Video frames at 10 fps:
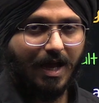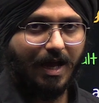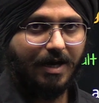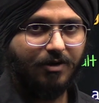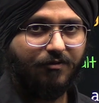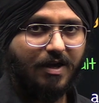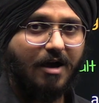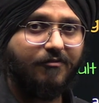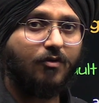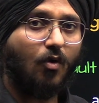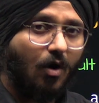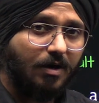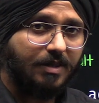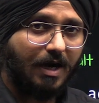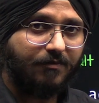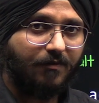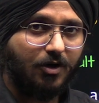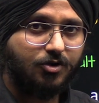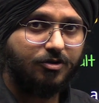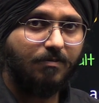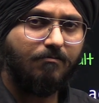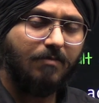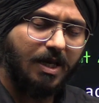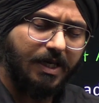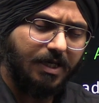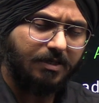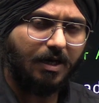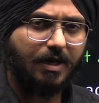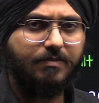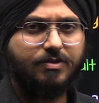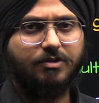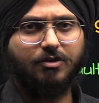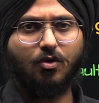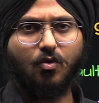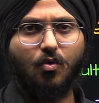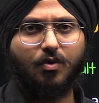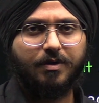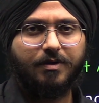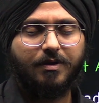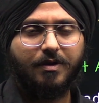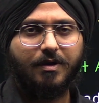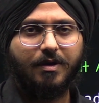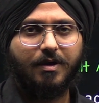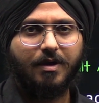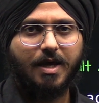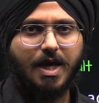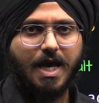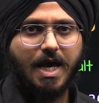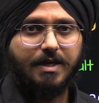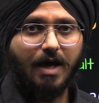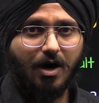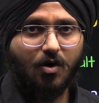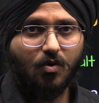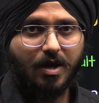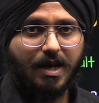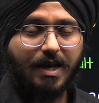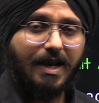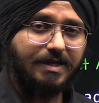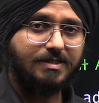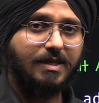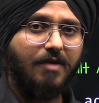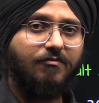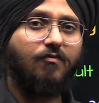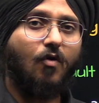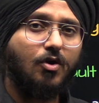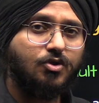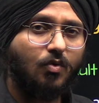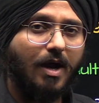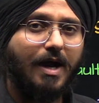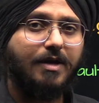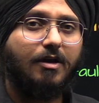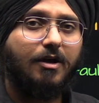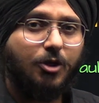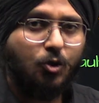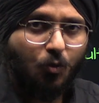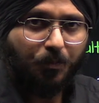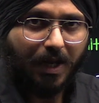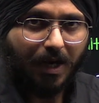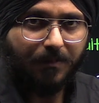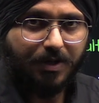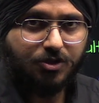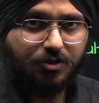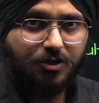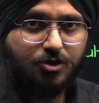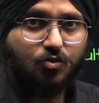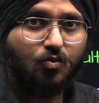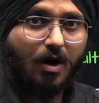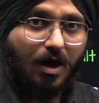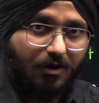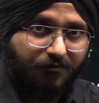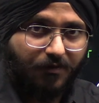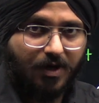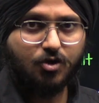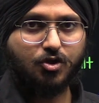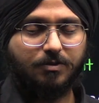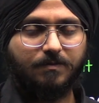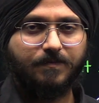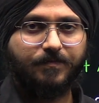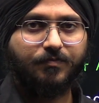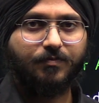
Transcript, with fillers: and we have called that function many times in the code. Now, let's say we want to add a new parameter to our function